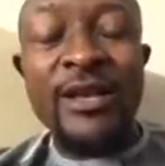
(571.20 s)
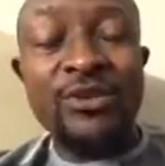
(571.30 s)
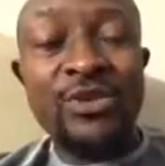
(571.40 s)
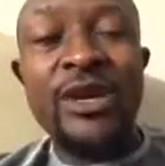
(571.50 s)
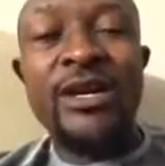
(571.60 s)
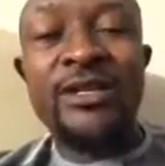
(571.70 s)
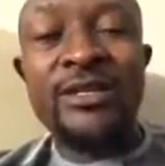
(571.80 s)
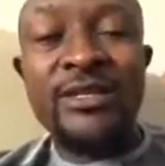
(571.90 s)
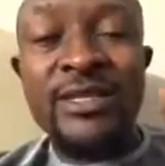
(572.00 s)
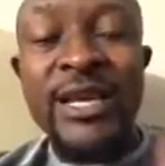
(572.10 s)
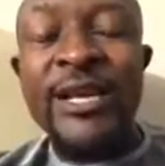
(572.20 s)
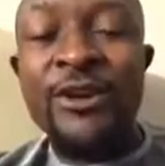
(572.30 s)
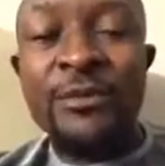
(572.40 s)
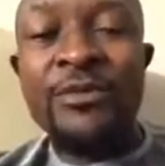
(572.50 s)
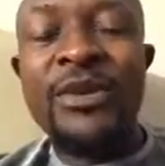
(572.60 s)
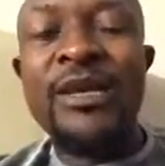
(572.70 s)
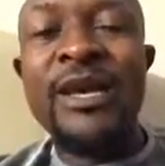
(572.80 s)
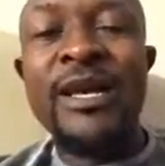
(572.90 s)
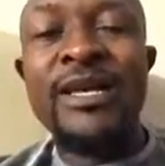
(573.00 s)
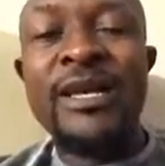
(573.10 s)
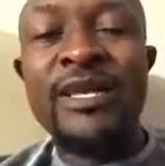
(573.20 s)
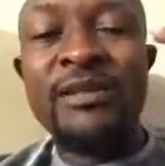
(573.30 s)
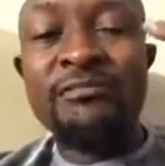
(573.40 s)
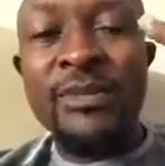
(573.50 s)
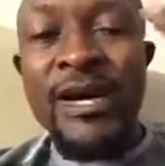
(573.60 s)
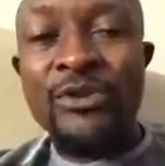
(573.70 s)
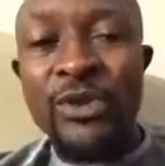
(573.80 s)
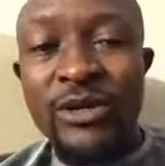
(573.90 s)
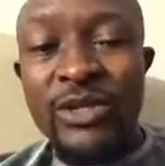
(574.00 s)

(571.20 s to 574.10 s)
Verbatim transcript: you can sign up and get the manual.